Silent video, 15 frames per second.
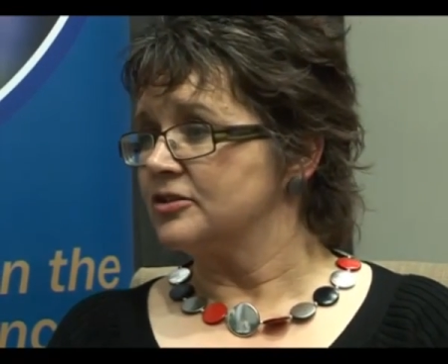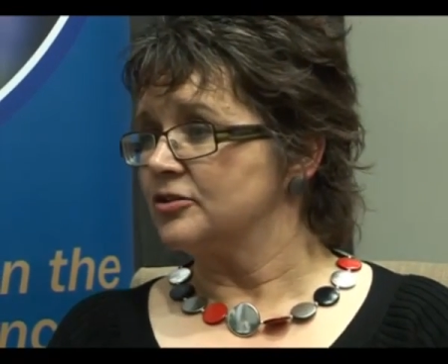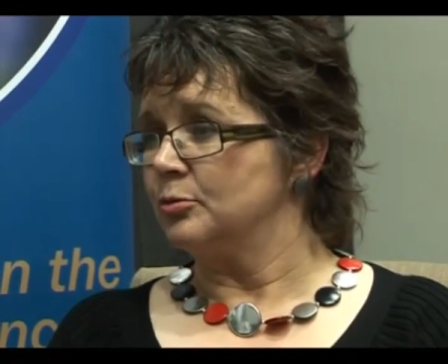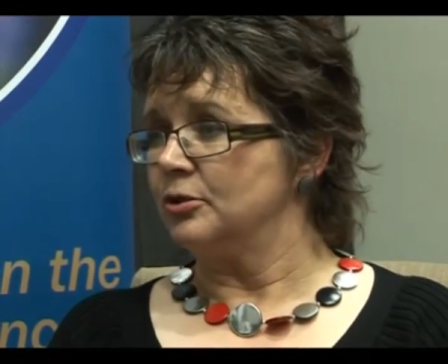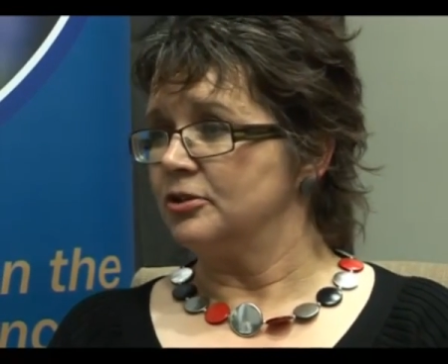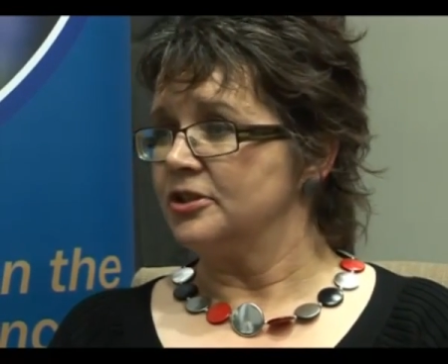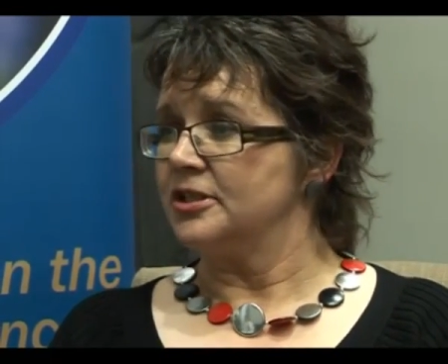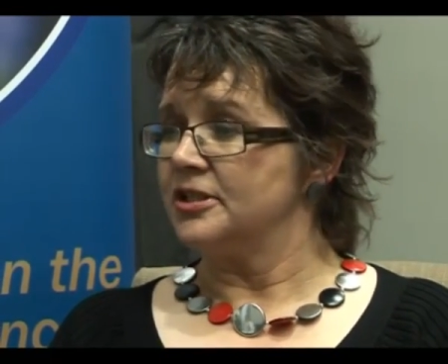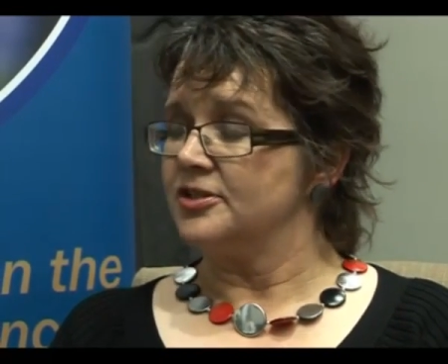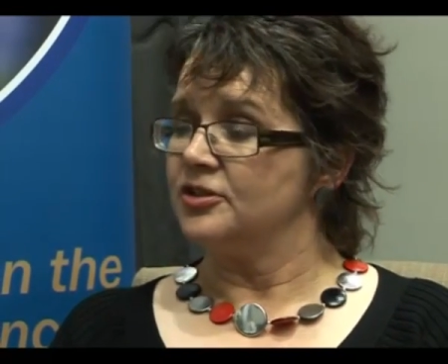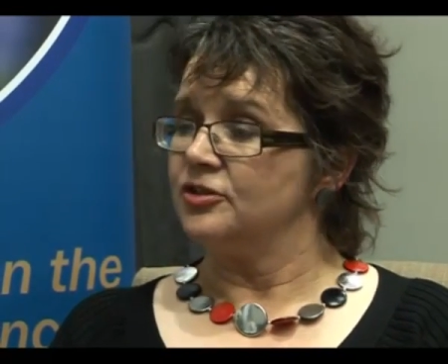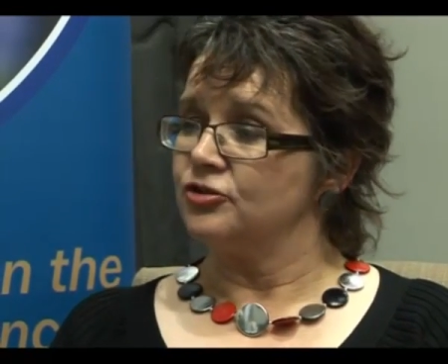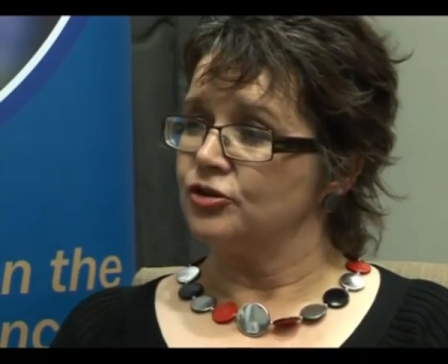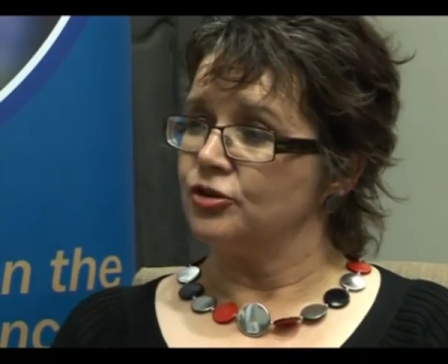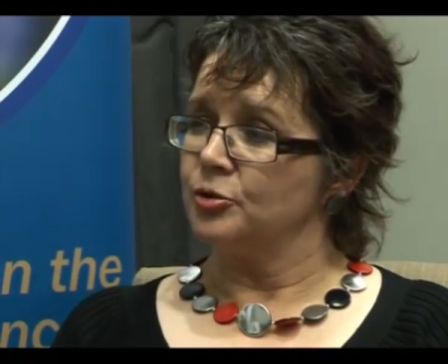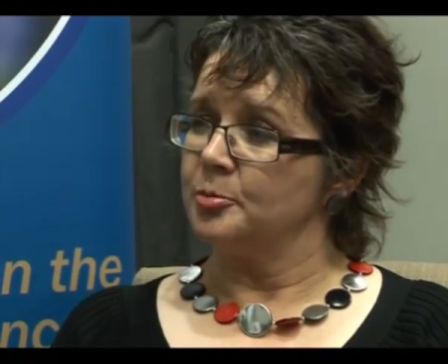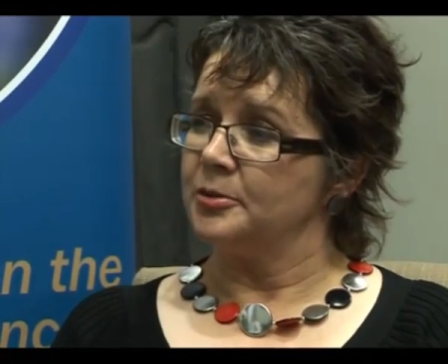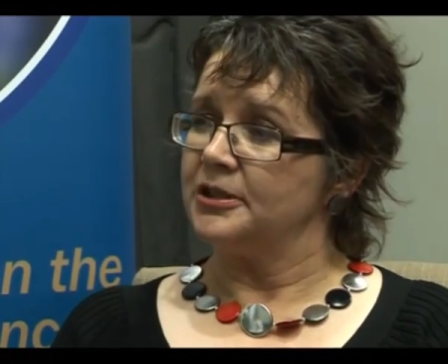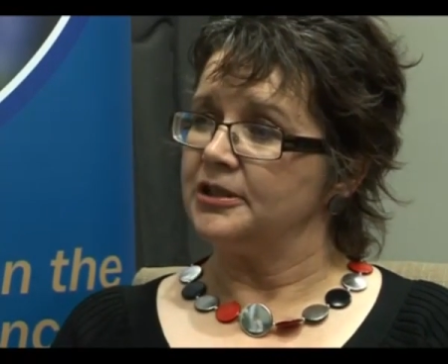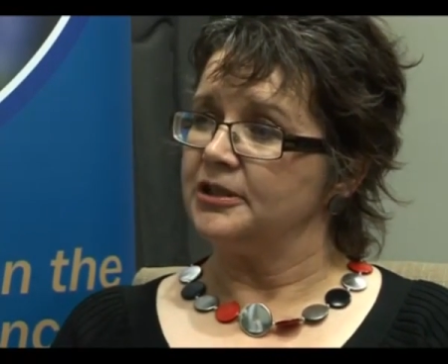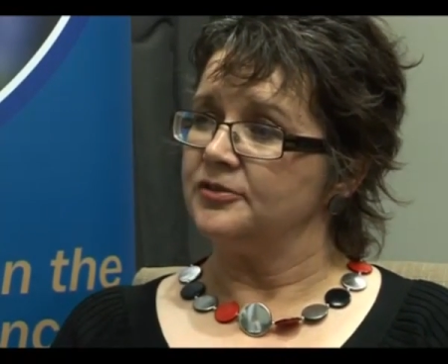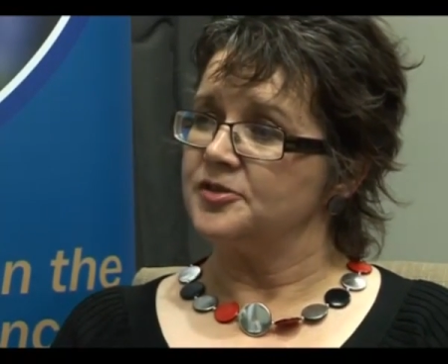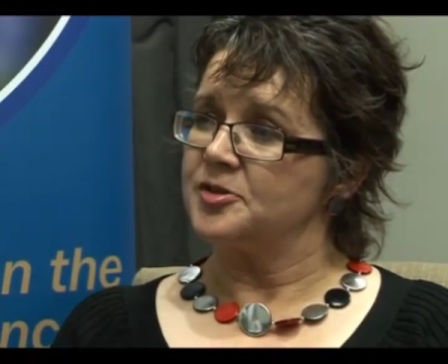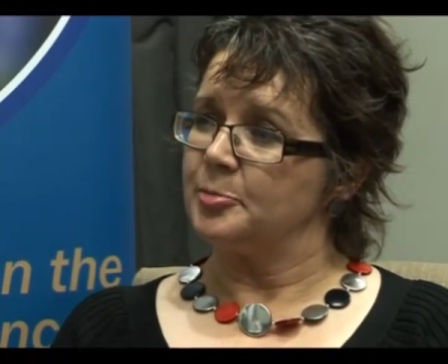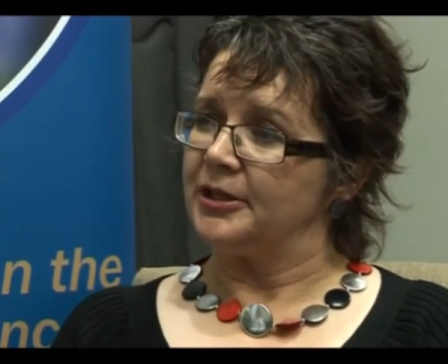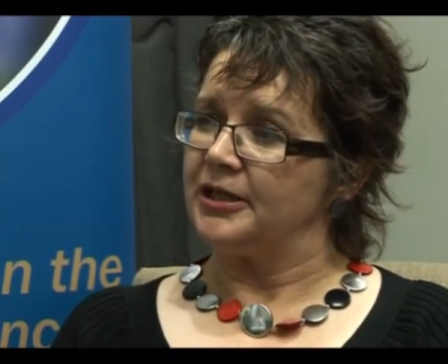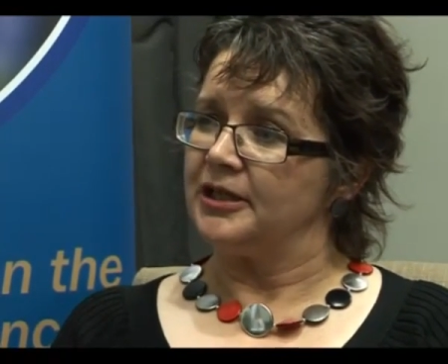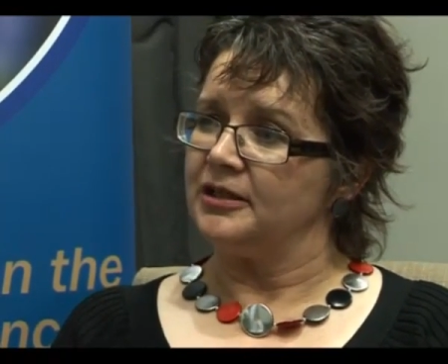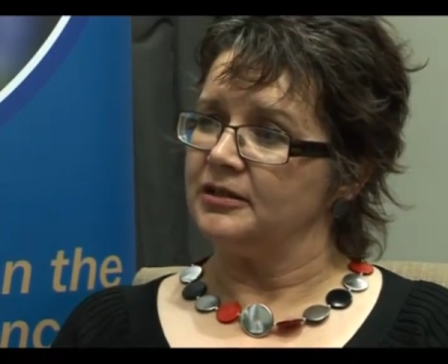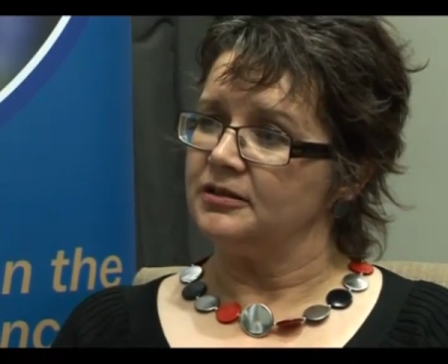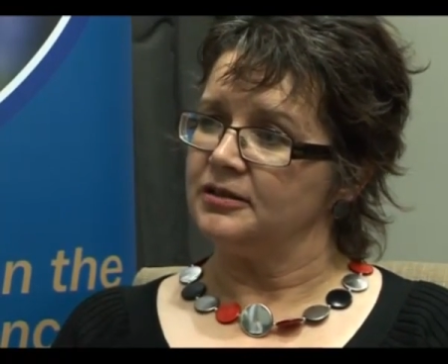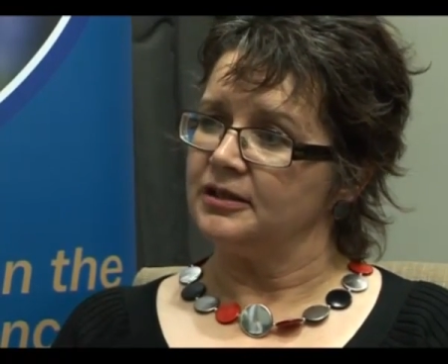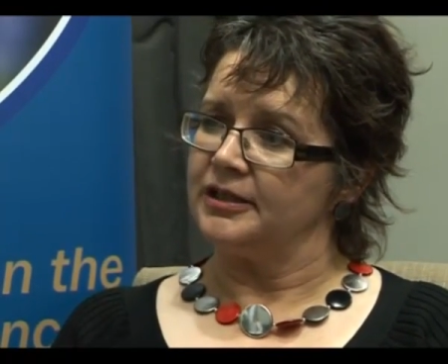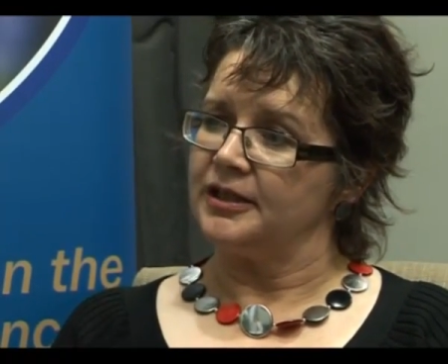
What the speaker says: to what it is in Germany and Spain.